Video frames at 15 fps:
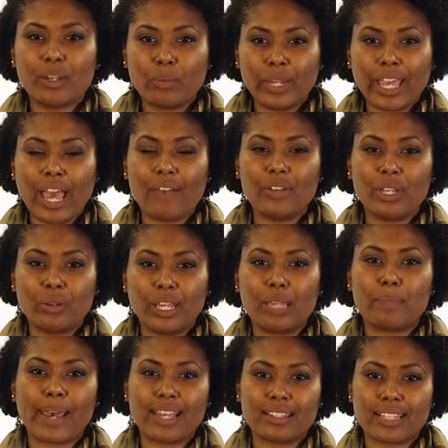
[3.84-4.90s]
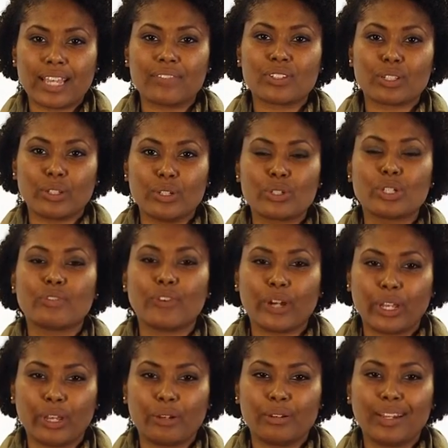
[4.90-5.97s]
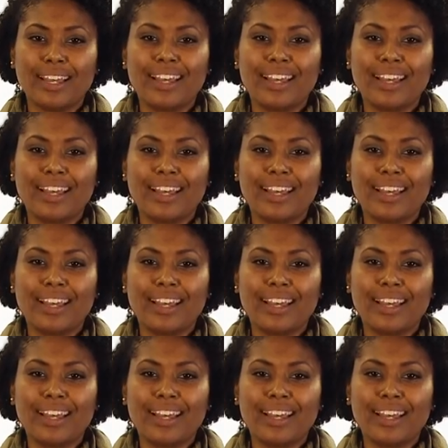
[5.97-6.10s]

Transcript: then we have a unique pet-safe solution for you.